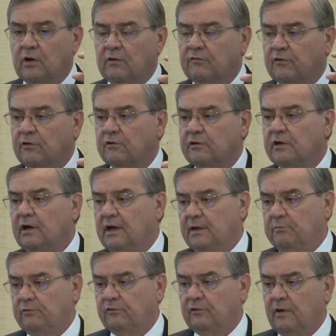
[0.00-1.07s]
one of their
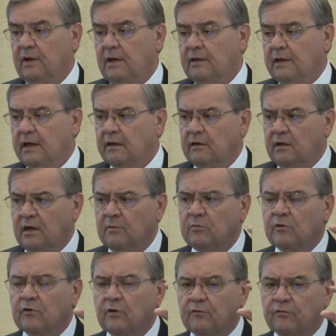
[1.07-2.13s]
types. They had a
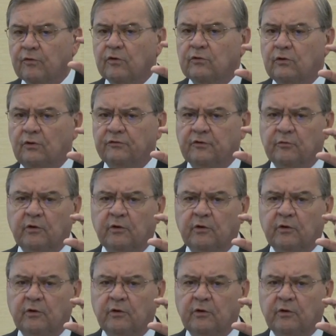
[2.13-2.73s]
number of rules.